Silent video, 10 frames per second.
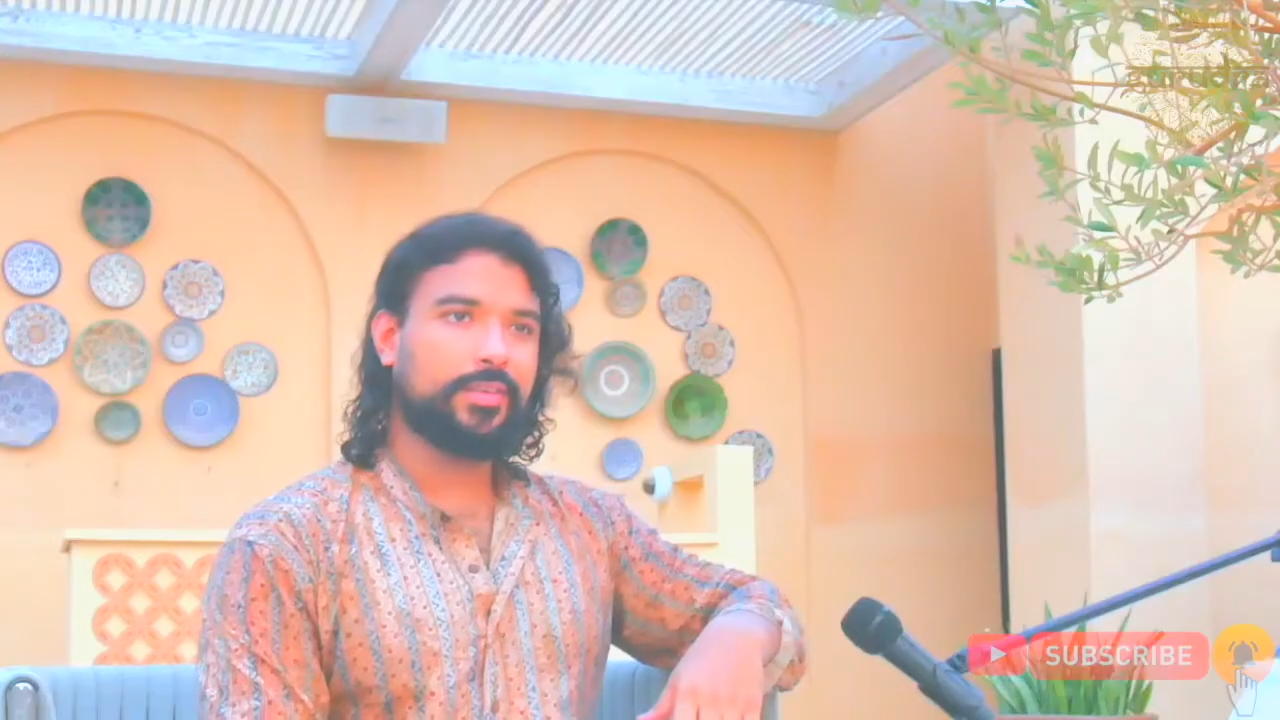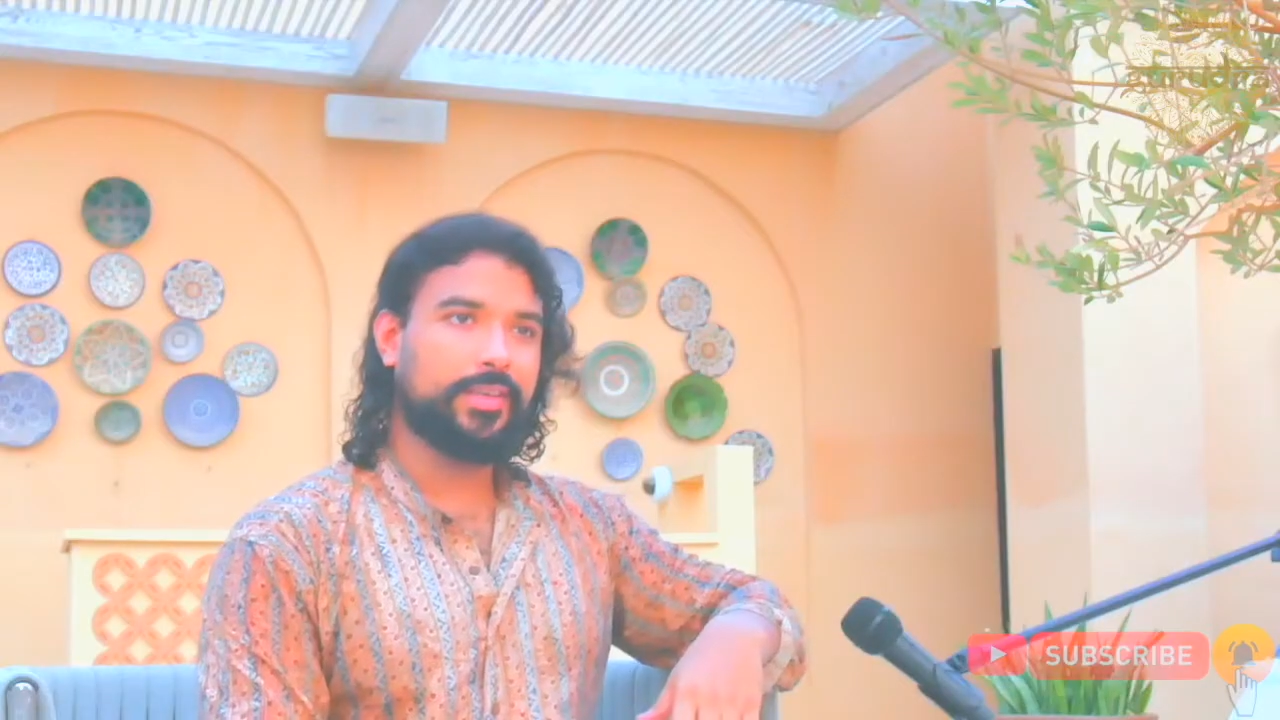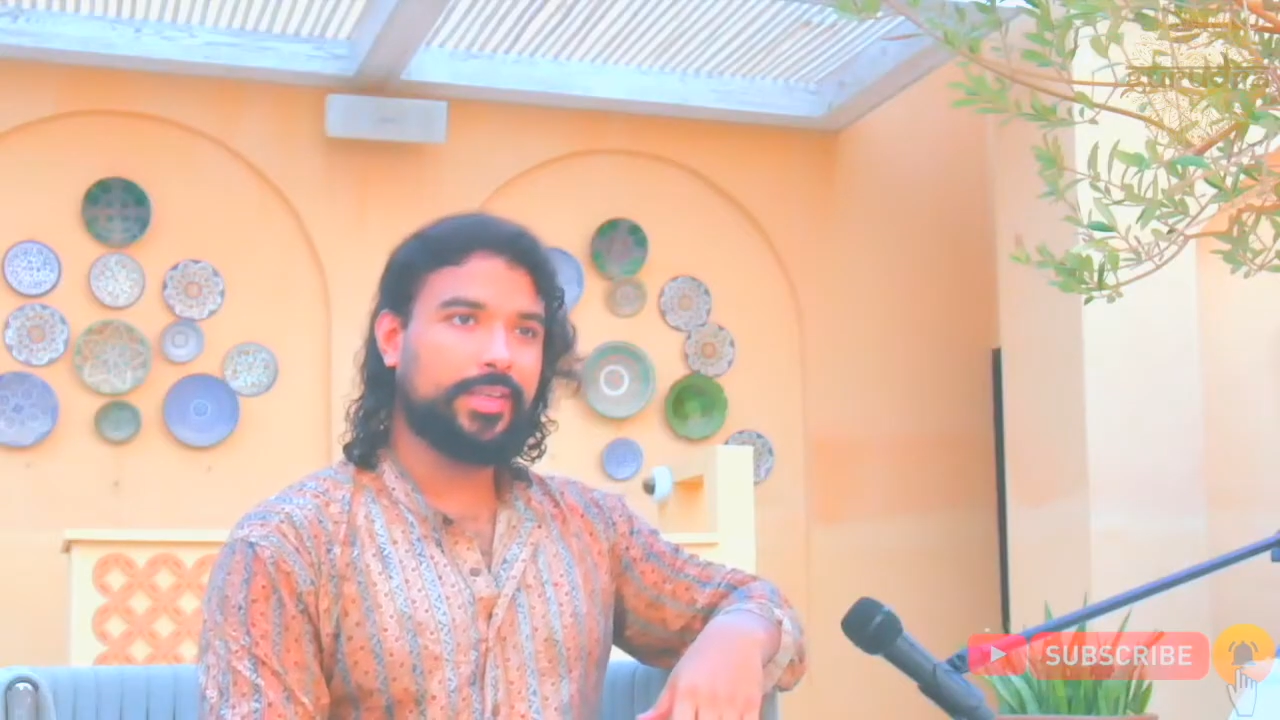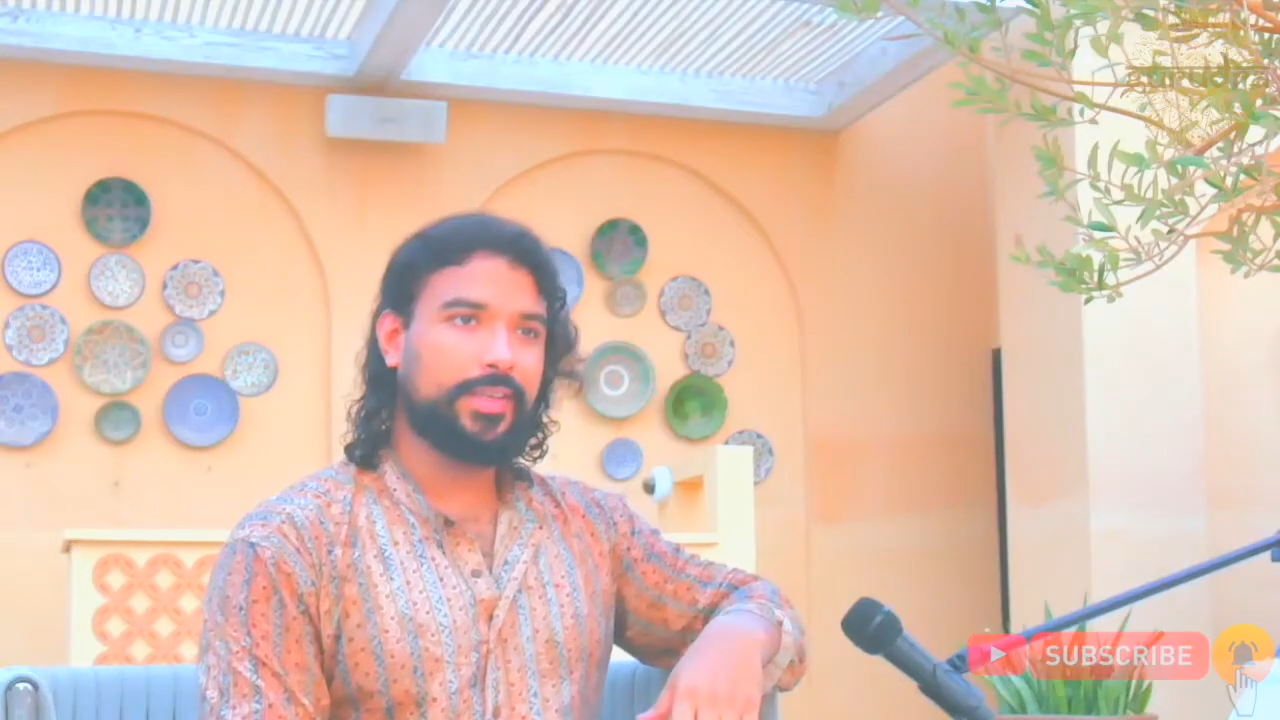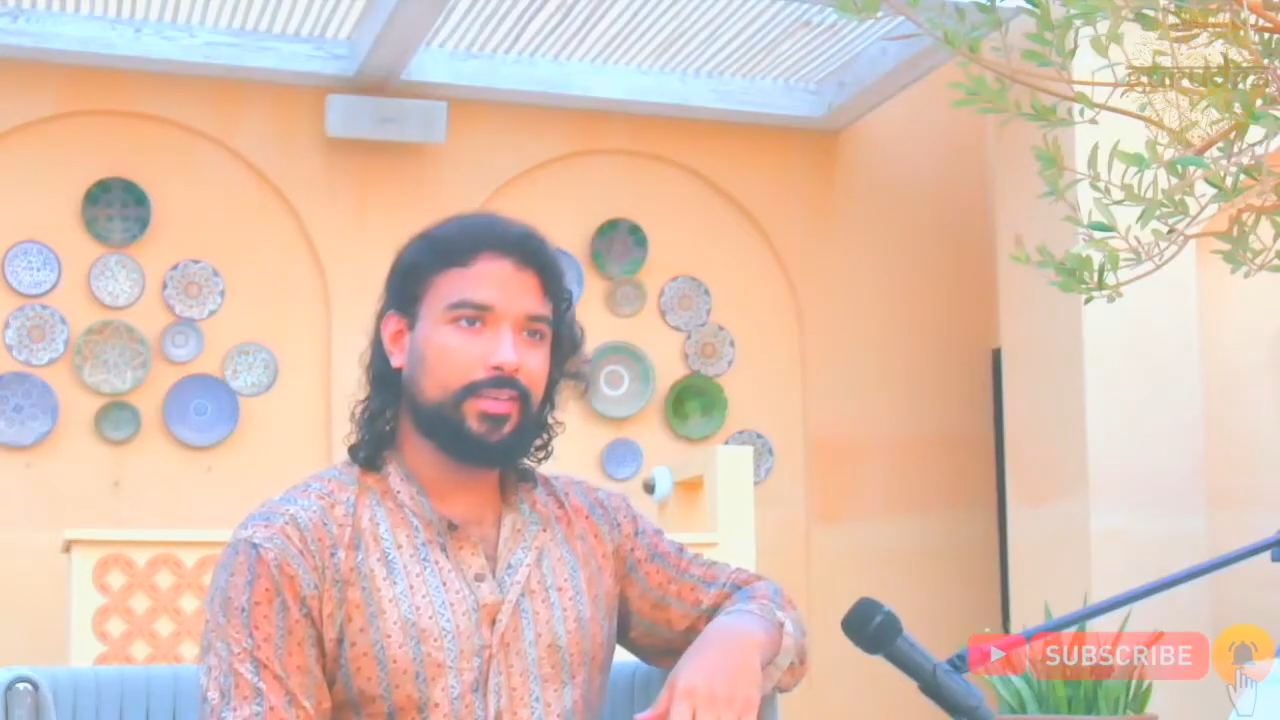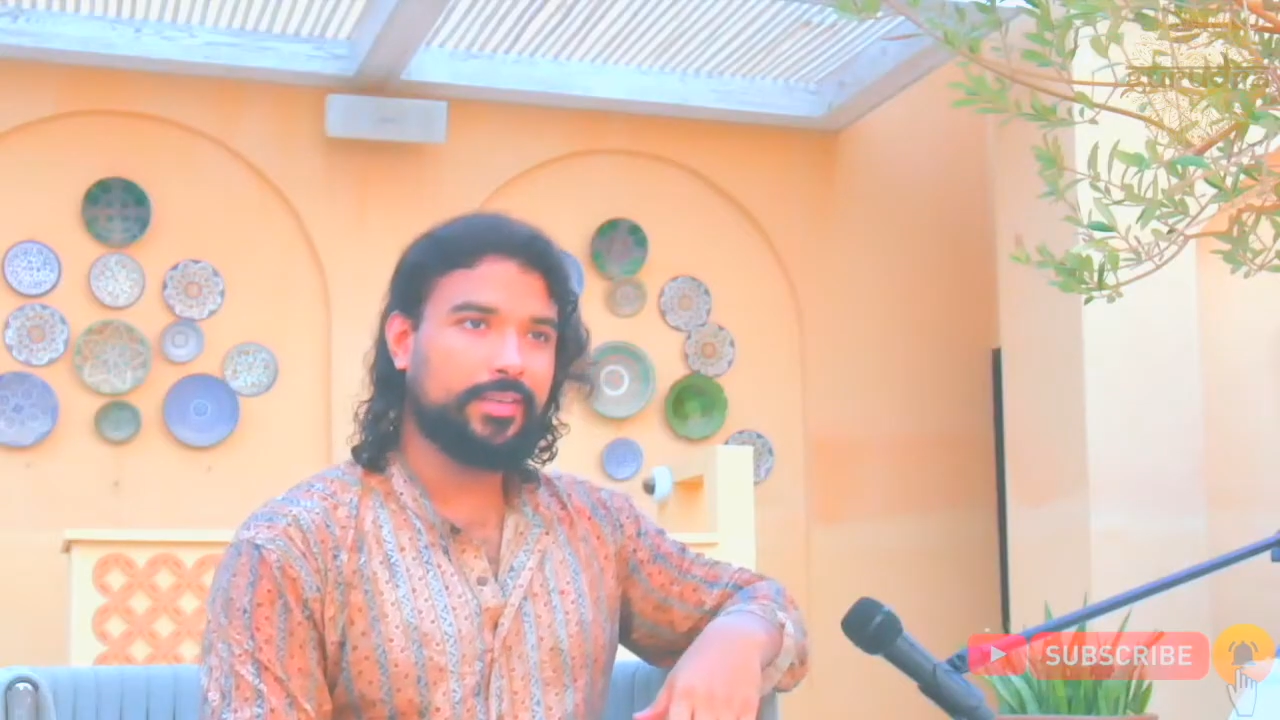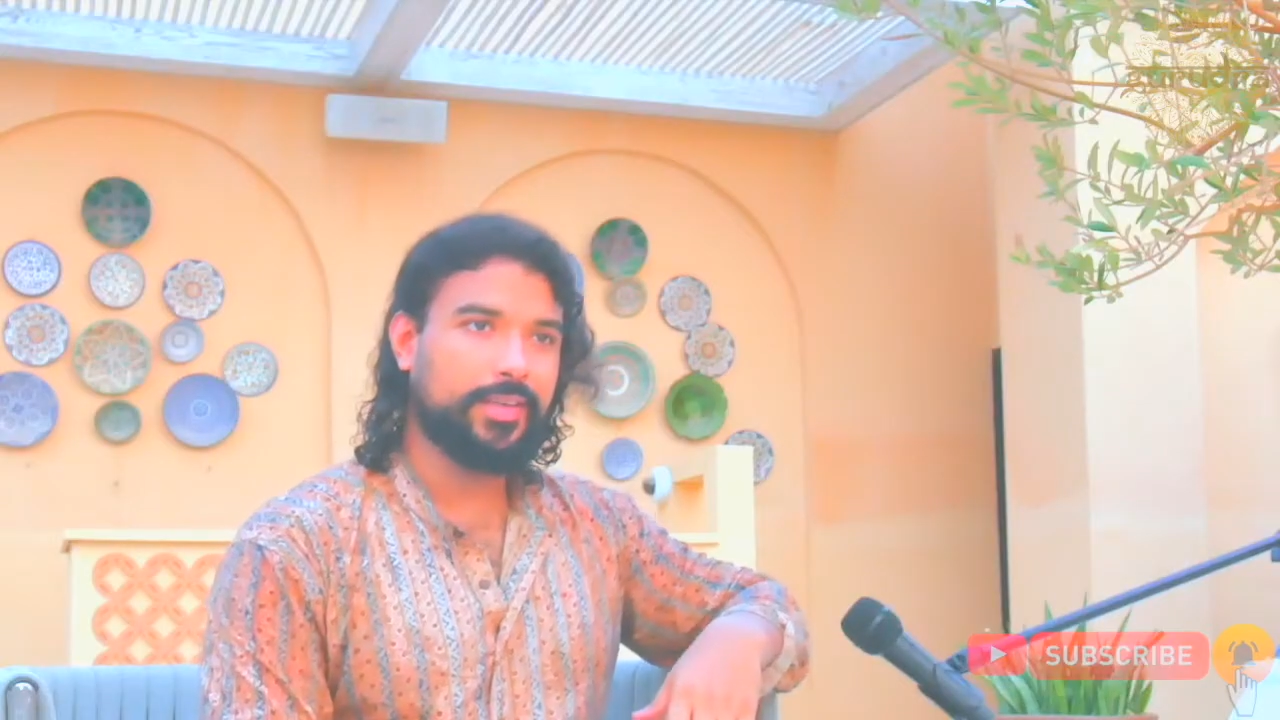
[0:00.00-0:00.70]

crying